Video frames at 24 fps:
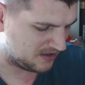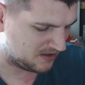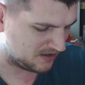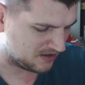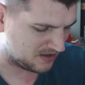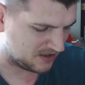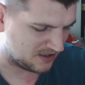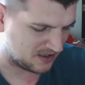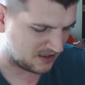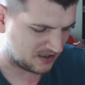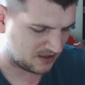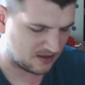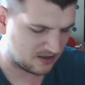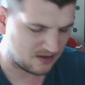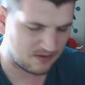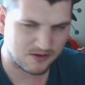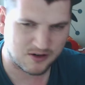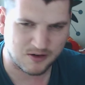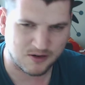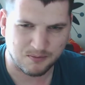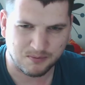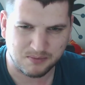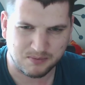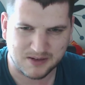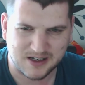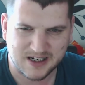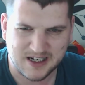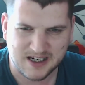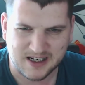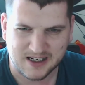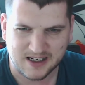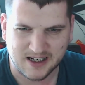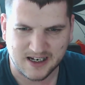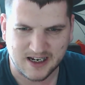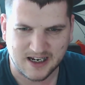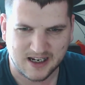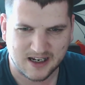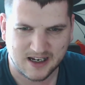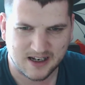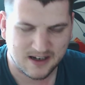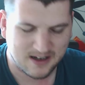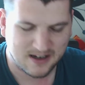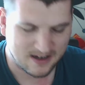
Just this complete like